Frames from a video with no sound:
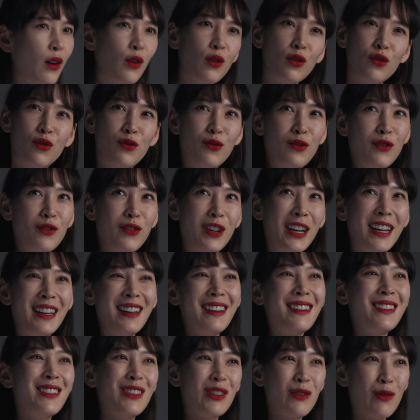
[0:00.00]
Oh,
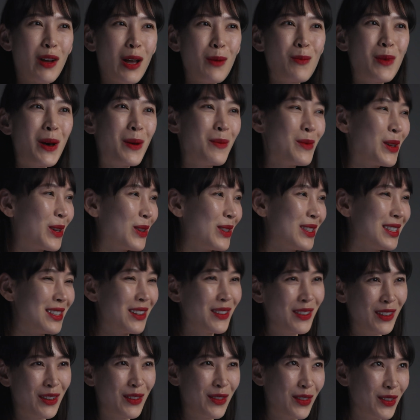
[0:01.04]
my mom cooks
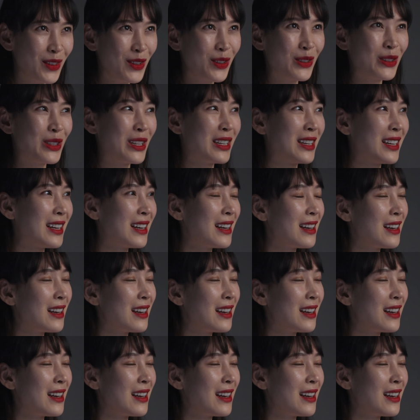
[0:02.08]
different food.